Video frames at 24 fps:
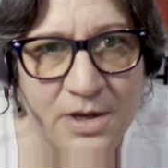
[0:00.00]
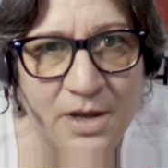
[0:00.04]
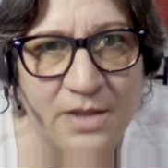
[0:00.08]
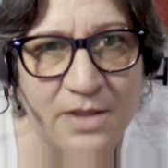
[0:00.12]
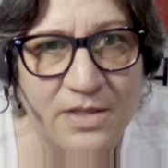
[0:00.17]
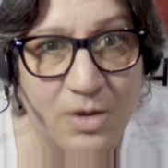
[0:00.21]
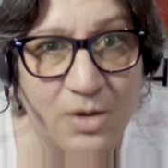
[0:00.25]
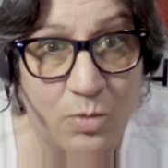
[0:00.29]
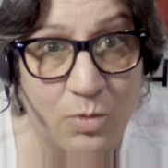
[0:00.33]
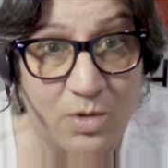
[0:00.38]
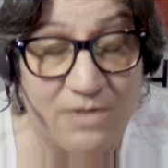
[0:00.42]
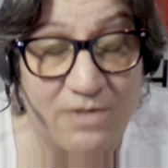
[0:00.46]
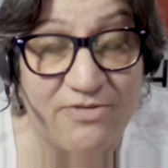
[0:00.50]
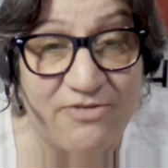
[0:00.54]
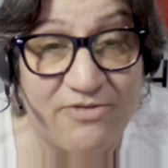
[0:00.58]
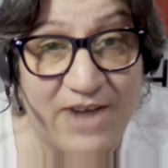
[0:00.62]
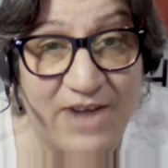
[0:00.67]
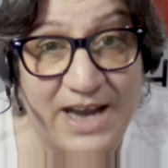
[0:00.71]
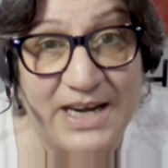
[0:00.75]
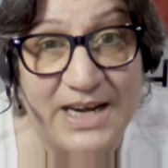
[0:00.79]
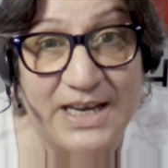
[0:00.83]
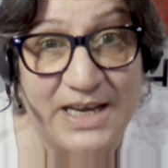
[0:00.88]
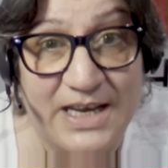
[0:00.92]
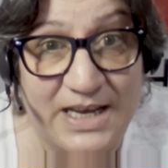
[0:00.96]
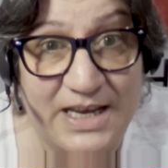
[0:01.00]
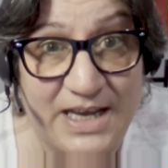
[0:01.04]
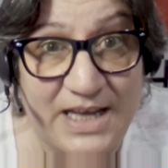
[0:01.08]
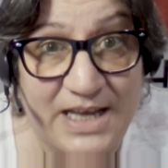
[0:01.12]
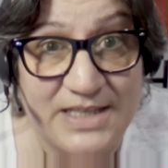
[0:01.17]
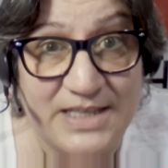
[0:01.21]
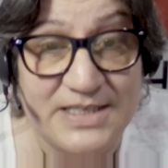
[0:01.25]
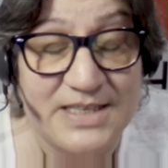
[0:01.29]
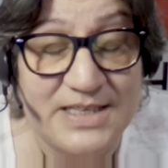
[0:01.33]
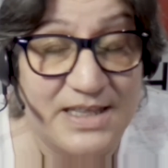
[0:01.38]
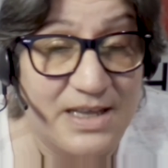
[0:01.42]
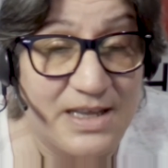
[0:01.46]
that we're fighting
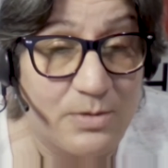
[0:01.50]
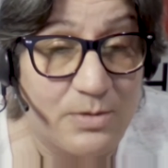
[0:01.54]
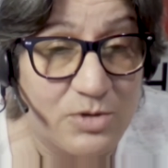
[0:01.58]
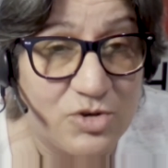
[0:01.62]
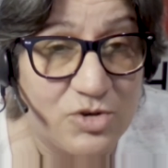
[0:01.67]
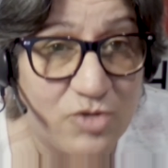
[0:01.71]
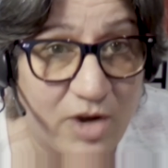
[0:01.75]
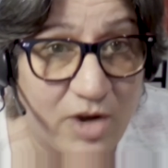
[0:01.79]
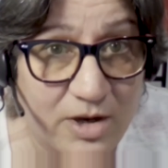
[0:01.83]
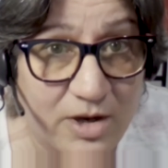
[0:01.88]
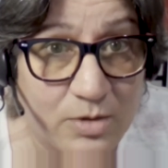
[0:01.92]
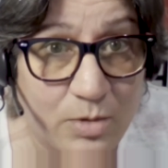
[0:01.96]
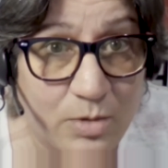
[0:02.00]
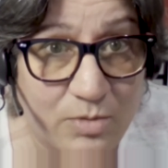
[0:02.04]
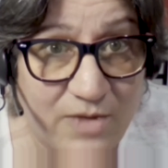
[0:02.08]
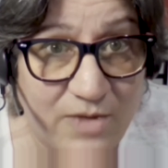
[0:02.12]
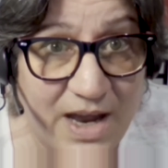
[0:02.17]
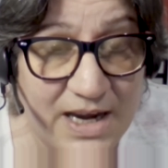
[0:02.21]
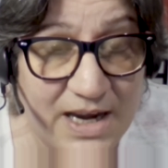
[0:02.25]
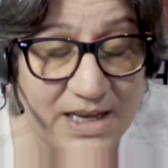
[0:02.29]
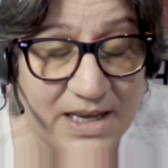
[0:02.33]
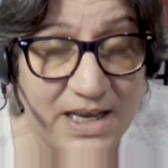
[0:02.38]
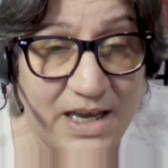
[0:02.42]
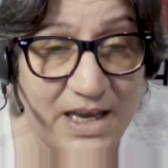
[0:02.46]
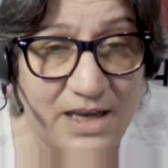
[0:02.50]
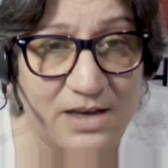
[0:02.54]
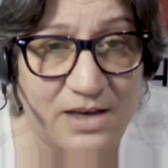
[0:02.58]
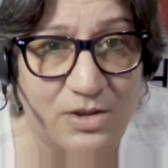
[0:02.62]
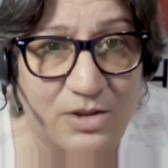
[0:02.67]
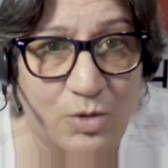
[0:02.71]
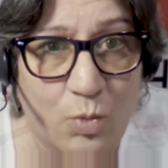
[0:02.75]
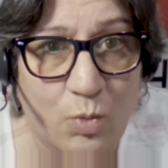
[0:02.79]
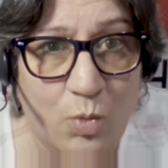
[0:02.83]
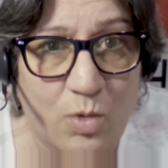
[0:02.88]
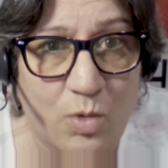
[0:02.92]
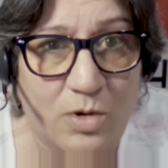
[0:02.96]
against and that we're trying to eradicate in
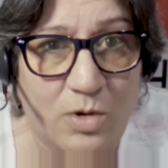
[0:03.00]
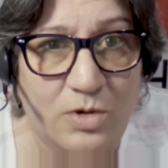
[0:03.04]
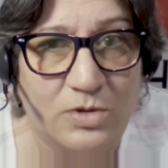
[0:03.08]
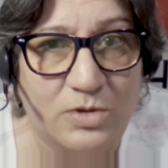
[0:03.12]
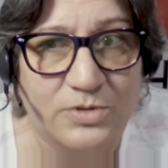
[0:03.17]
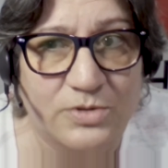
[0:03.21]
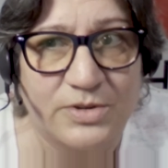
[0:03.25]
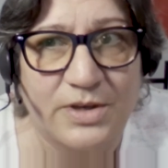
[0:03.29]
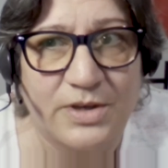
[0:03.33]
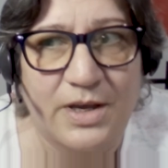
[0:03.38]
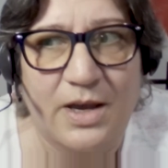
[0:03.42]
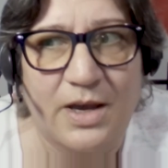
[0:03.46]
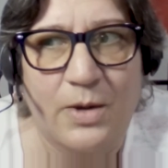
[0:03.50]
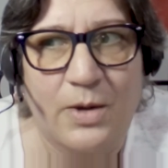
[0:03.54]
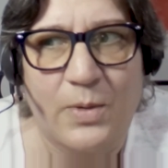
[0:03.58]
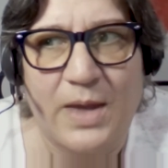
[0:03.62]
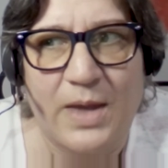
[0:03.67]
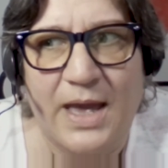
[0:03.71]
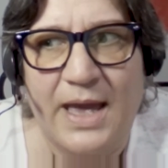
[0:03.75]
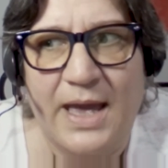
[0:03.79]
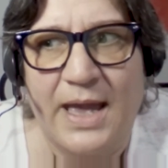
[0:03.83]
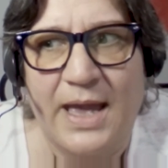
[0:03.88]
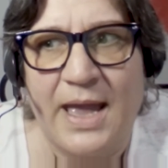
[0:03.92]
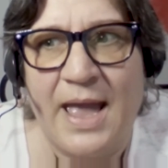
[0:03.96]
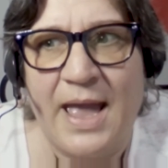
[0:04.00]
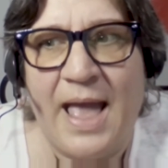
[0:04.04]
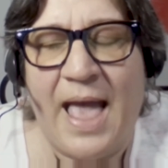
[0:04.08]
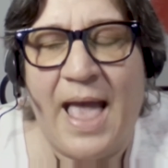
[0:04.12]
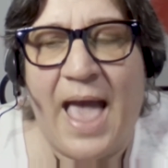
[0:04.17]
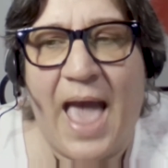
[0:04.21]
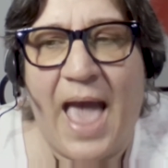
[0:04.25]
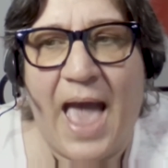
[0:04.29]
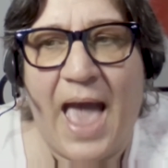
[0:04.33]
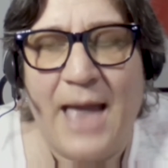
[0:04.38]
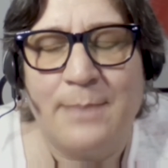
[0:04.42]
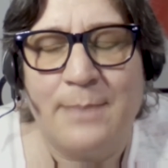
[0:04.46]
the world, okay?
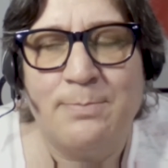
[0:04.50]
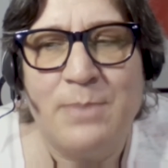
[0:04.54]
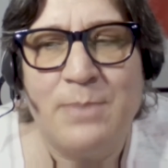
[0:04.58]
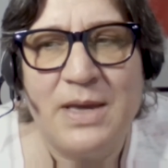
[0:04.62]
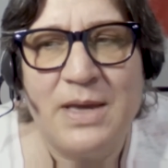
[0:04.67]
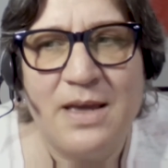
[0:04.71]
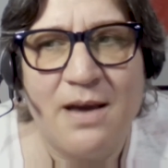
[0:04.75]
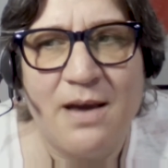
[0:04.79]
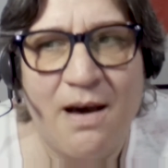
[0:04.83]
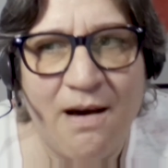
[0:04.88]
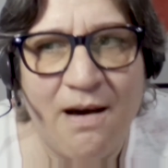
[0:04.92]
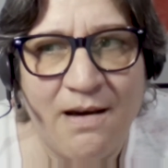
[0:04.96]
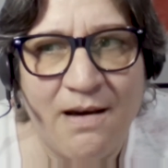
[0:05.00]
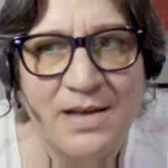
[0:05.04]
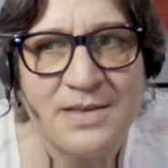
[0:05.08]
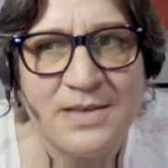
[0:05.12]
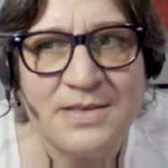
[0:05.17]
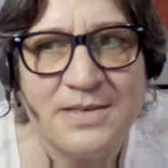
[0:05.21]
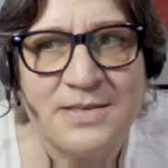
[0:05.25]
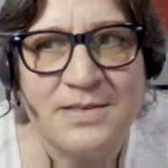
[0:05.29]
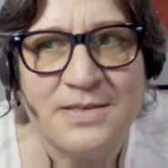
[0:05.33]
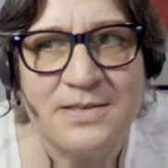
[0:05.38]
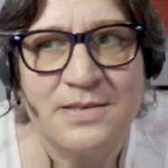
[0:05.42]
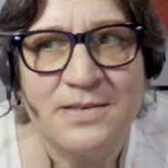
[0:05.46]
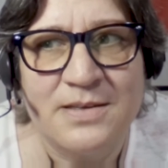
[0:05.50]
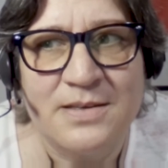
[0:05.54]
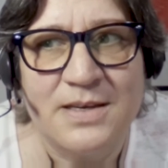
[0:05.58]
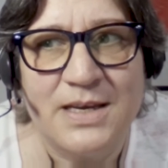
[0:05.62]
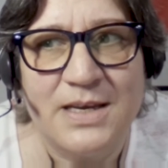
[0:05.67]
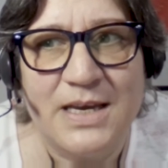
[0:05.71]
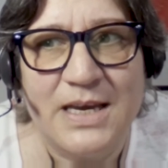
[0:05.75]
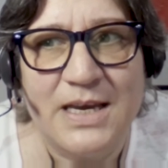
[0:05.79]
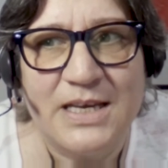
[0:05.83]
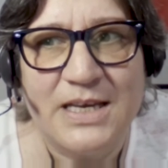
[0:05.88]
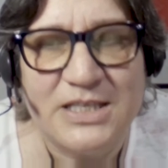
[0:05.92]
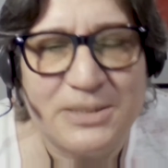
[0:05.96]
And because
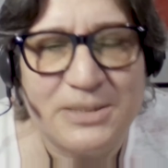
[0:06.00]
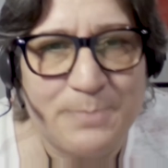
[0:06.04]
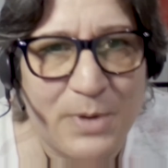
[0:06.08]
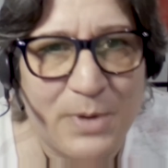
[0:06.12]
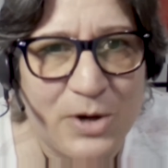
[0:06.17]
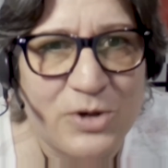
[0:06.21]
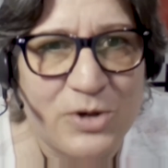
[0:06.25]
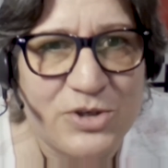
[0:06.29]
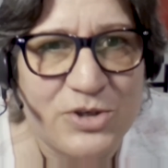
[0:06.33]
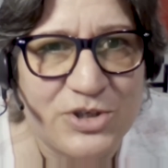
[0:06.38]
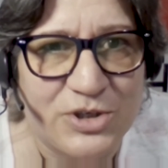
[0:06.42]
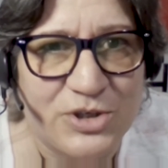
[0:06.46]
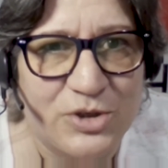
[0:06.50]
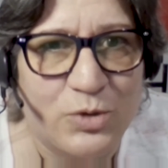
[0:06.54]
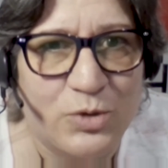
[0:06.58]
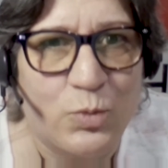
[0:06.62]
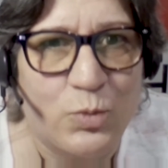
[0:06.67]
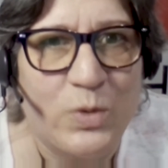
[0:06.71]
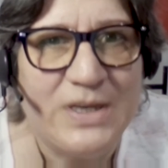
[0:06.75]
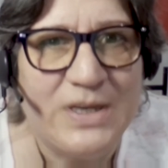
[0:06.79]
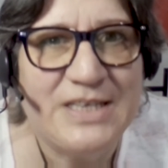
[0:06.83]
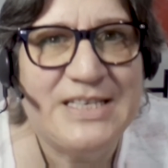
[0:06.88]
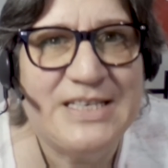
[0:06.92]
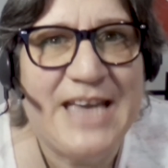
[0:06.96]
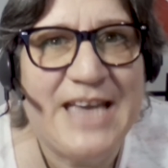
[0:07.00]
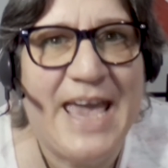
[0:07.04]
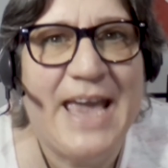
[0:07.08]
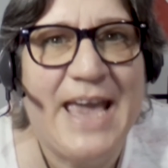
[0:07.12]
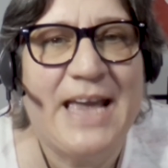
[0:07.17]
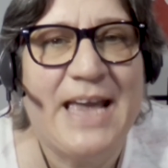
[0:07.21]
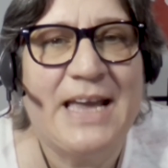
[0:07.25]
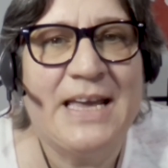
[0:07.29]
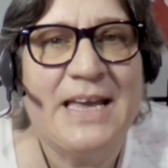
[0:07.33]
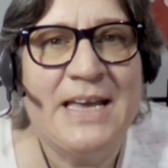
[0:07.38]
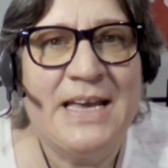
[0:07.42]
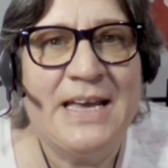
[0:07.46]
it's personal, we
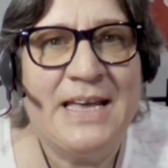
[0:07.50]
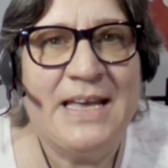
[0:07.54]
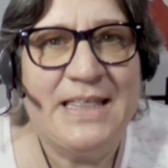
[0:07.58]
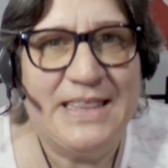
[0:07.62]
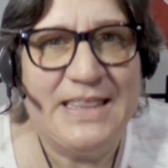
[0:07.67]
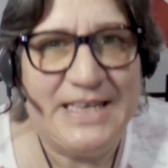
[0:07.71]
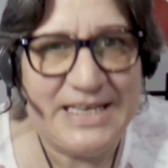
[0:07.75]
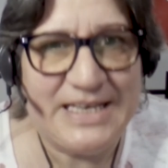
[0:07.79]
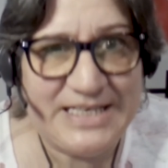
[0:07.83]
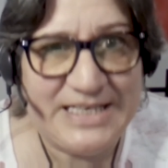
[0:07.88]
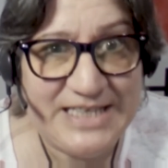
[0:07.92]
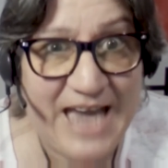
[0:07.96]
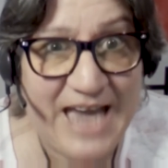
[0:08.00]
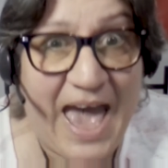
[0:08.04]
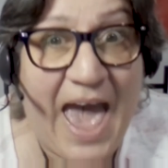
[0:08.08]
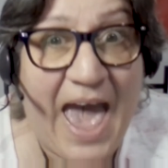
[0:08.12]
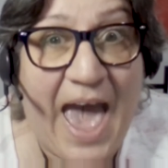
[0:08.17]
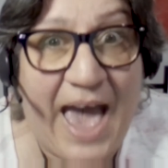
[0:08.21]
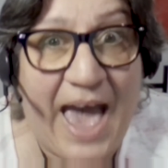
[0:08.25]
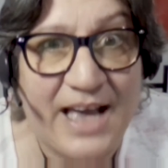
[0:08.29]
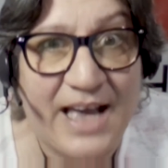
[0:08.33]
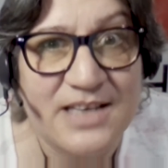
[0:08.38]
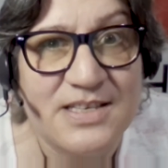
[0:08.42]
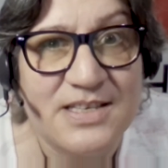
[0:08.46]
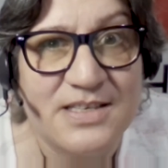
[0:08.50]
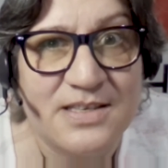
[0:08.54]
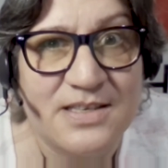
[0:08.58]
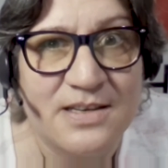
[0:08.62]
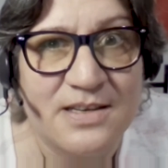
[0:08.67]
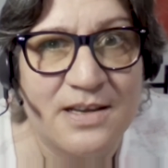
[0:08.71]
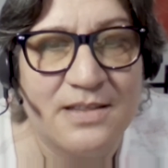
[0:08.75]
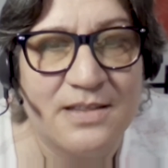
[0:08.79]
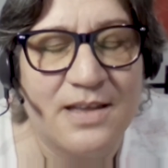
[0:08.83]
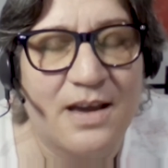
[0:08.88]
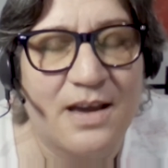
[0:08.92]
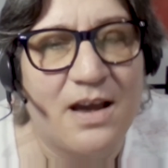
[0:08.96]
take the attacks
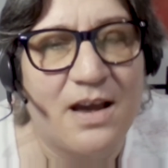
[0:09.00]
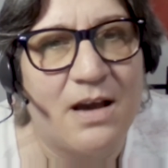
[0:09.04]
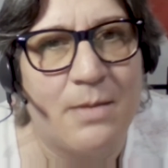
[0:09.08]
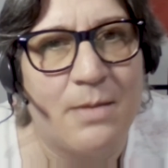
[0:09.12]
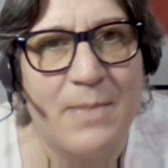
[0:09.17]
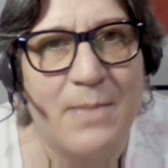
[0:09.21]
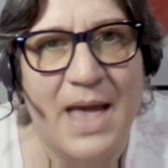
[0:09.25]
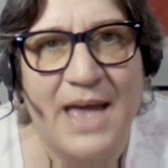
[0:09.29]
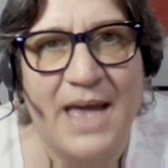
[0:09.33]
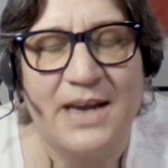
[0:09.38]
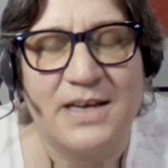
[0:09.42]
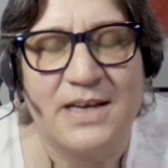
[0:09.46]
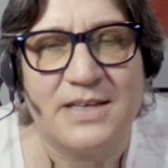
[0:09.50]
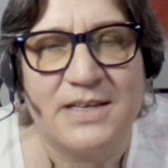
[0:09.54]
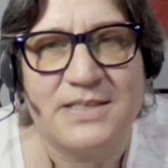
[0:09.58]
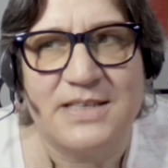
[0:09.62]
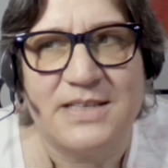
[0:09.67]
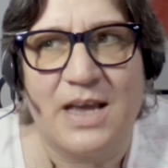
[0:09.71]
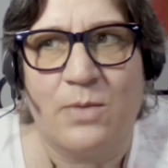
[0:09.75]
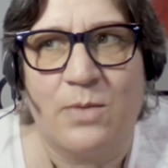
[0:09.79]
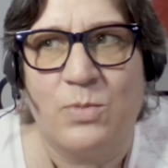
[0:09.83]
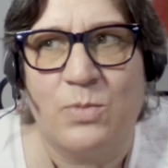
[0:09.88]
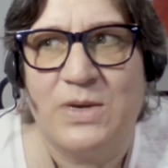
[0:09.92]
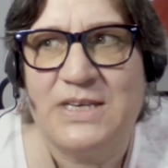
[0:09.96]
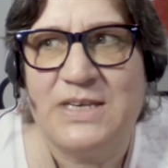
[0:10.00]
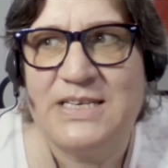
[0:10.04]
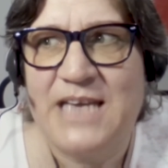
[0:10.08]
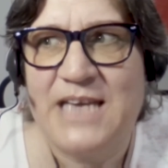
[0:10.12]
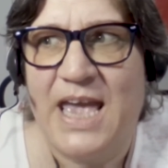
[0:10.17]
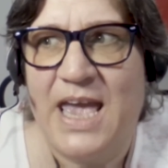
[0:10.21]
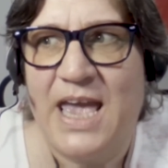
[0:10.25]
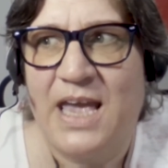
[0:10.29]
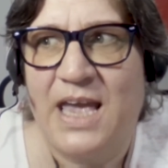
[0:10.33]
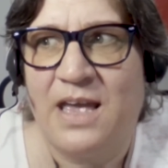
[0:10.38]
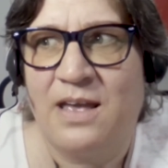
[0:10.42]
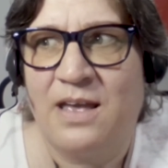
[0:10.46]
that come at us and we
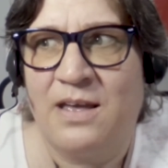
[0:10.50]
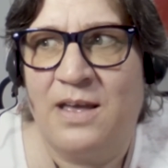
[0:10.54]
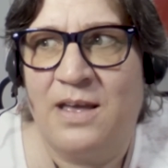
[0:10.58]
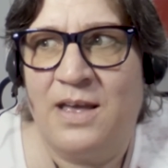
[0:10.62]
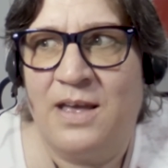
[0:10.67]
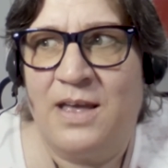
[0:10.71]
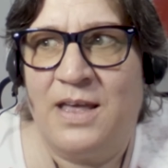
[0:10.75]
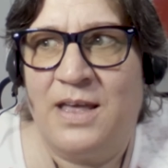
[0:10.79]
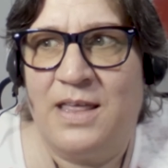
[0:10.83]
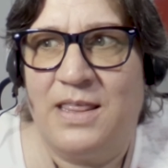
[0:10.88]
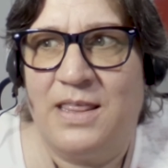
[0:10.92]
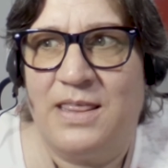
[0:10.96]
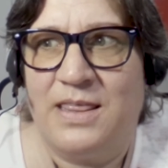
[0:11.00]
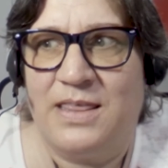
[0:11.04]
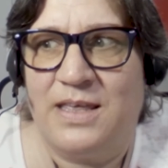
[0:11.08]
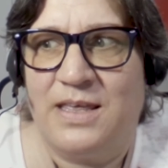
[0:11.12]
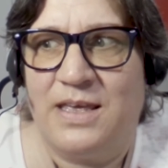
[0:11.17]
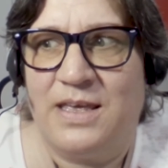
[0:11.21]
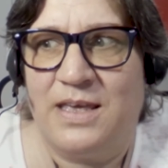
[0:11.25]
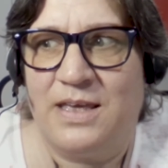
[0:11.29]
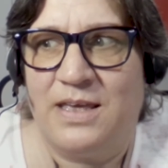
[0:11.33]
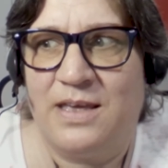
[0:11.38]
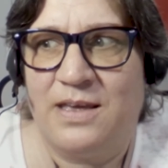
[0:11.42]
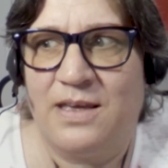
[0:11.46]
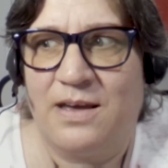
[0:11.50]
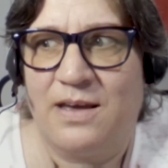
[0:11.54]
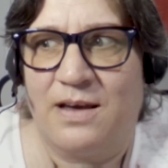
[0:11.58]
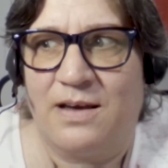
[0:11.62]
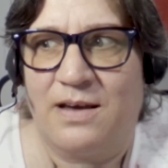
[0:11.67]
take the